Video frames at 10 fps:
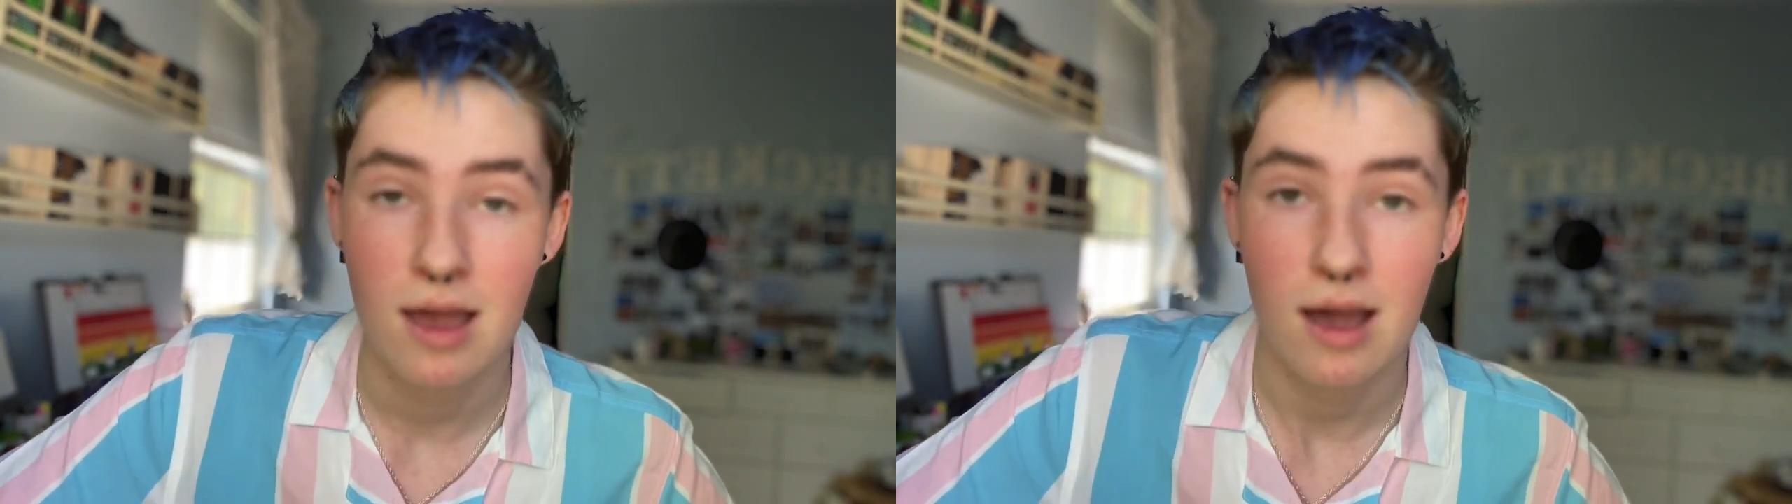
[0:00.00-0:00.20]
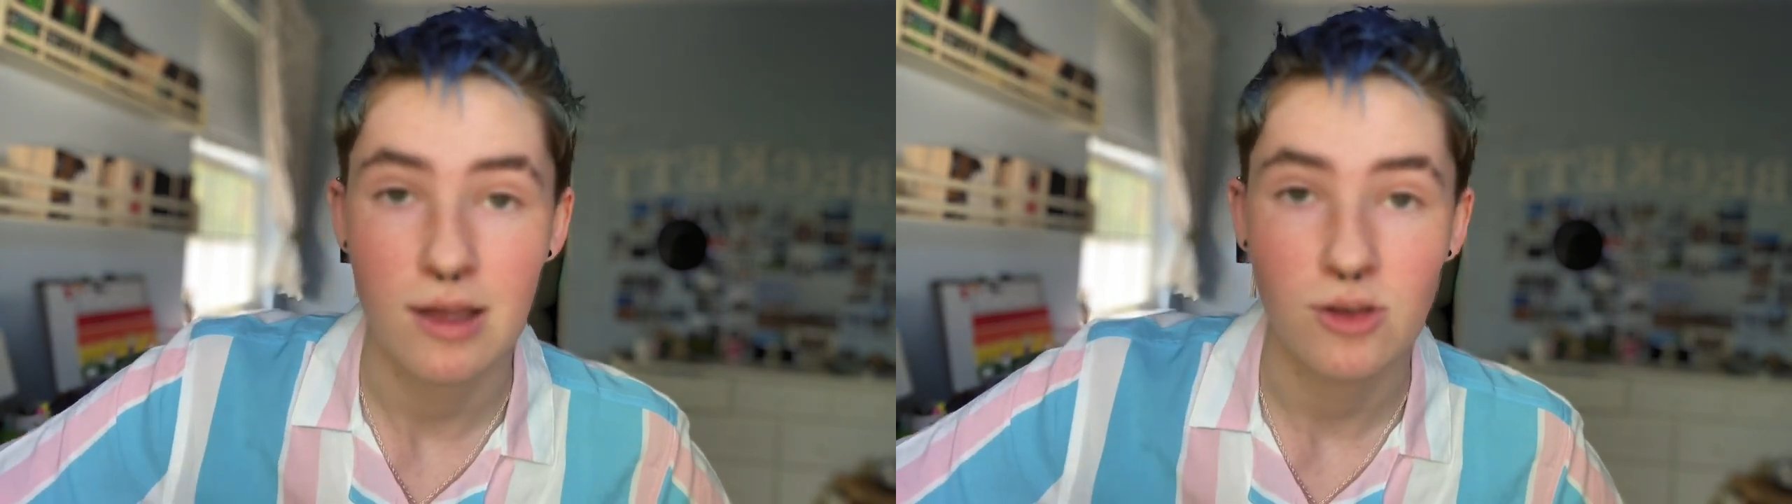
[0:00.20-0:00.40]

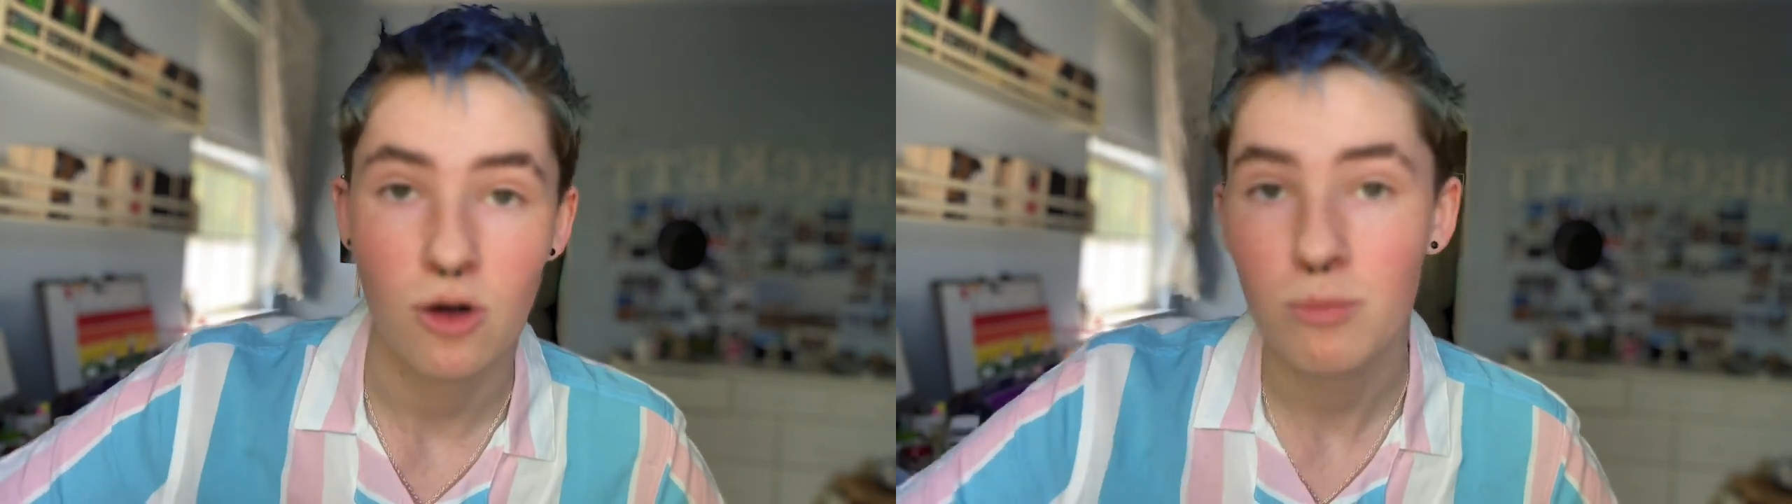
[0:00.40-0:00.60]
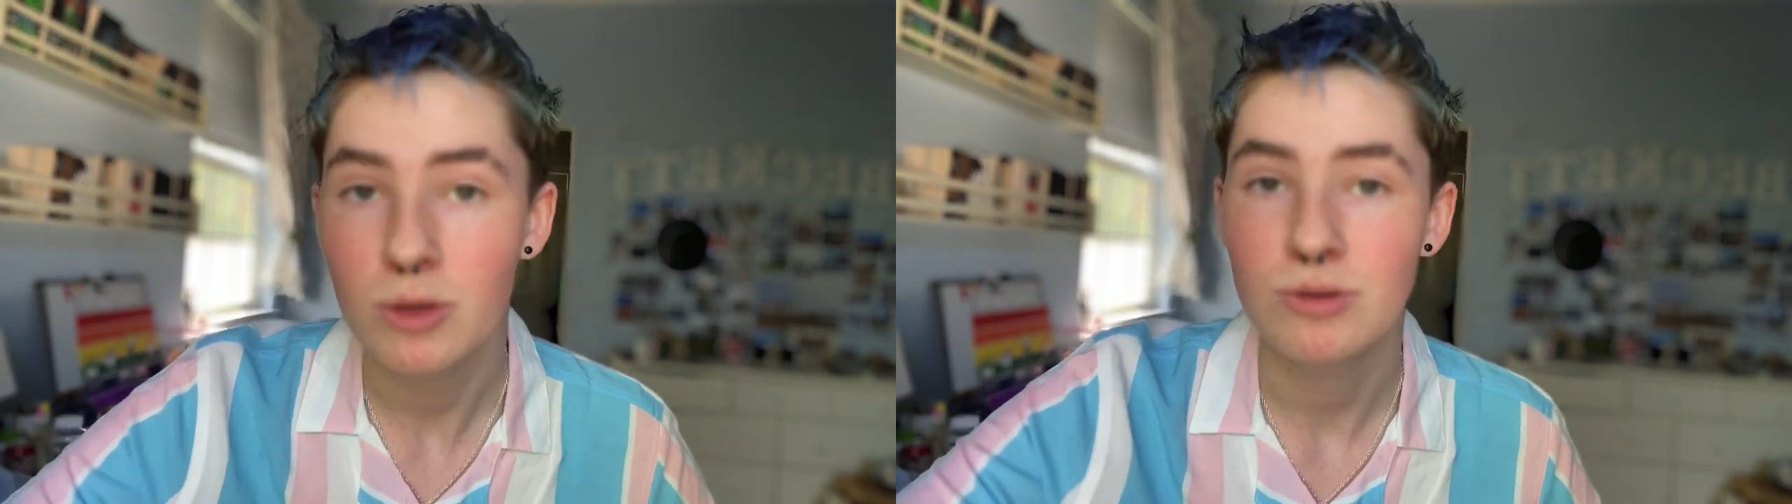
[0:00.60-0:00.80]
I
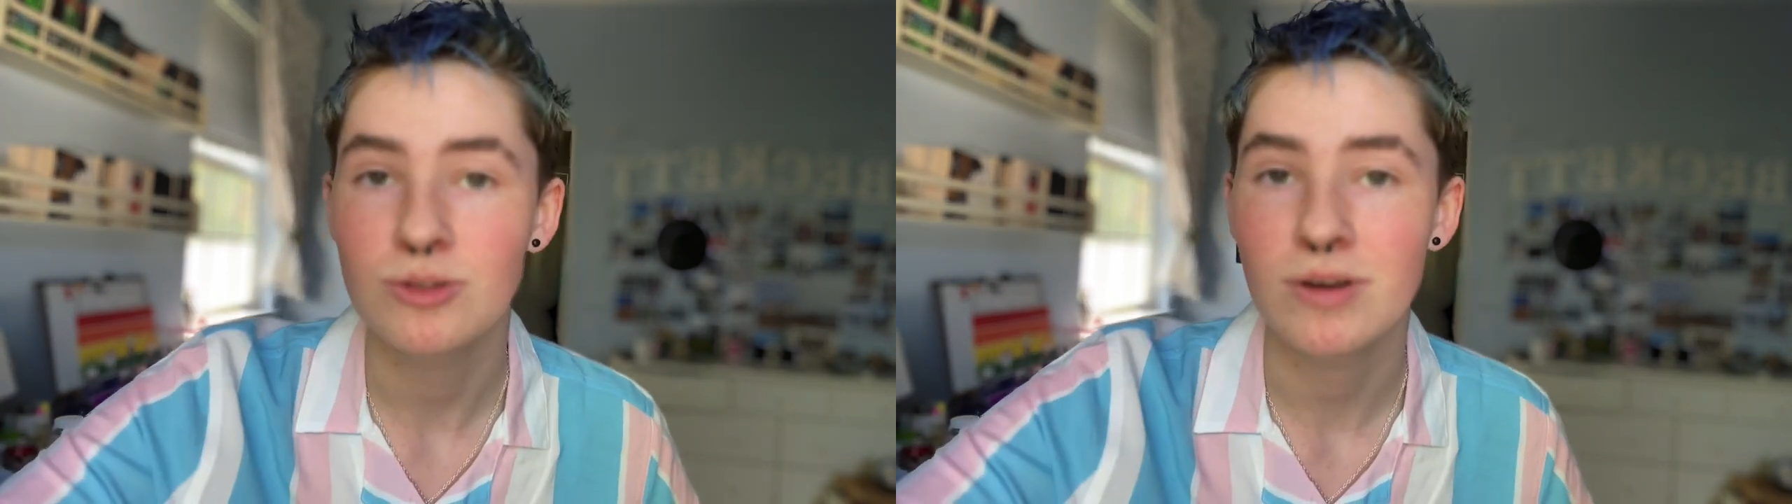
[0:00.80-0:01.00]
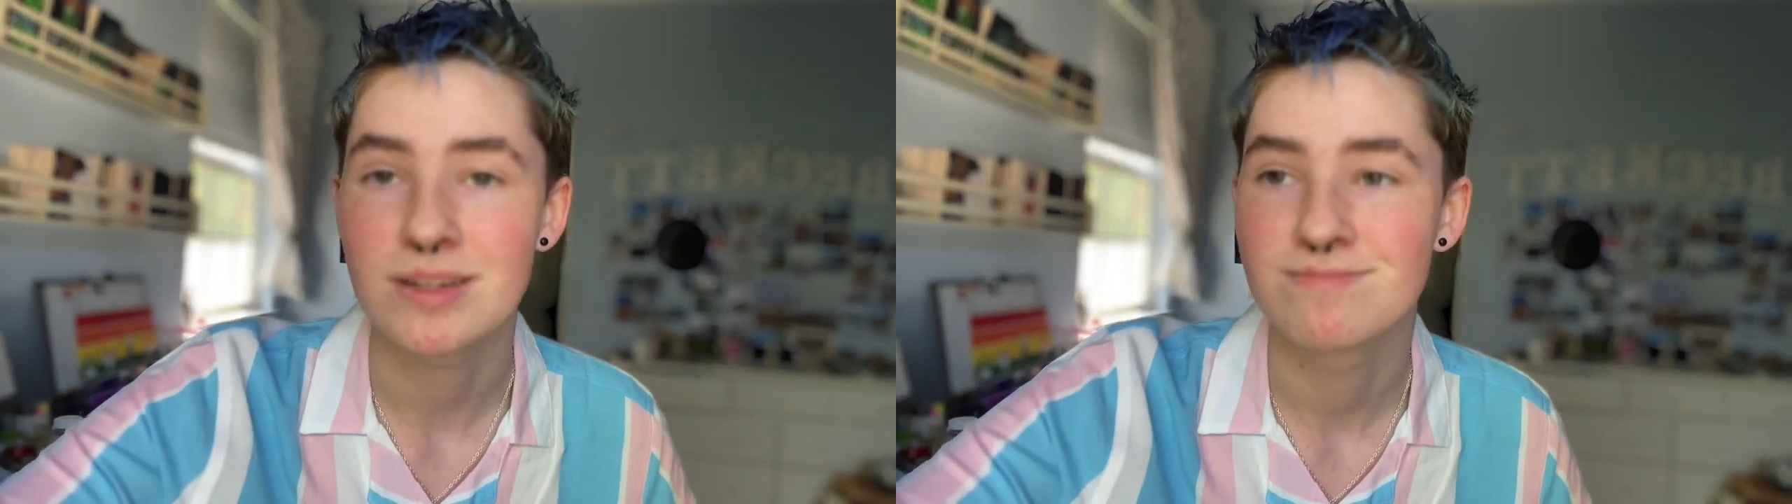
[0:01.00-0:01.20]
hope you
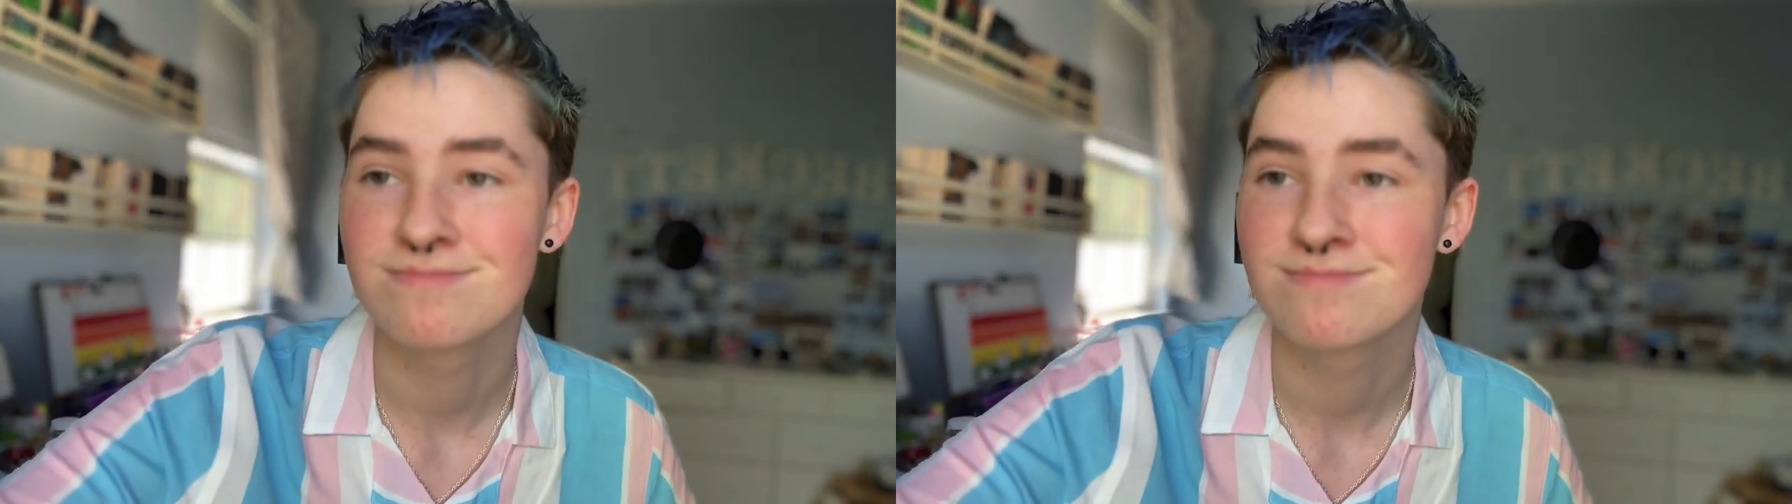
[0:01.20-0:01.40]
enjoyed.